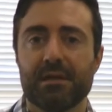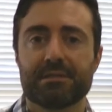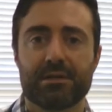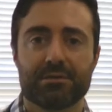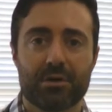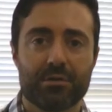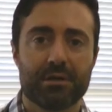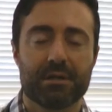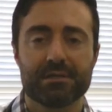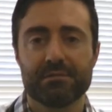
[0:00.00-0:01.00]

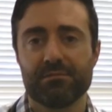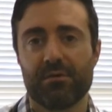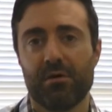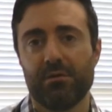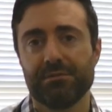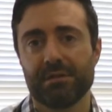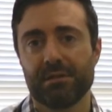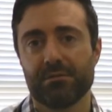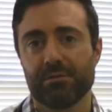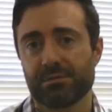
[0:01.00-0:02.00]
serotonin is involved
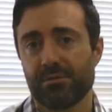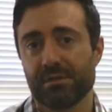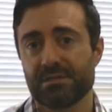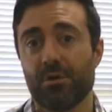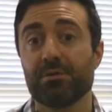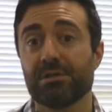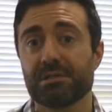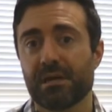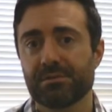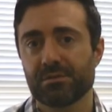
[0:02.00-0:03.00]
in what's known as
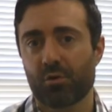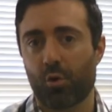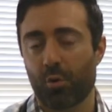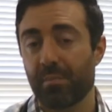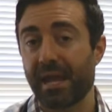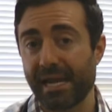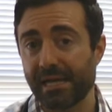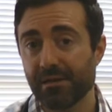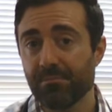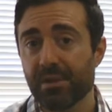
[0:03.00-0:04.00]
nociception or
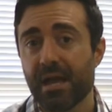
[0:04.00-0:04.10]
pain,